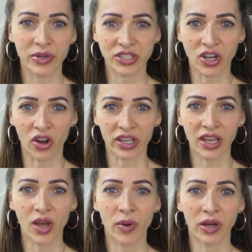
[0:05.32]
be
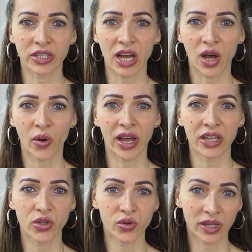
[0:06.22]
talking about how
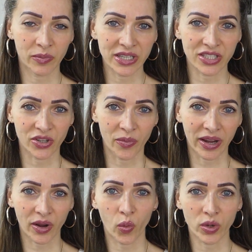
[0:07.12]
I knew that my
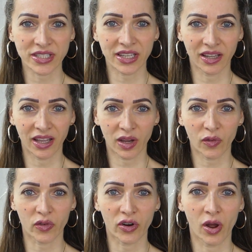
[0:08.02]
stomach was healing
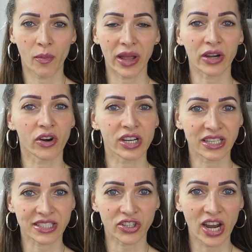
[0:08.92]
from my chronic
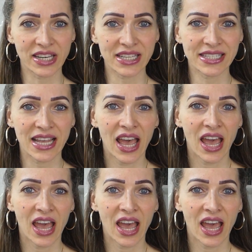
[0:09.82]
gastritis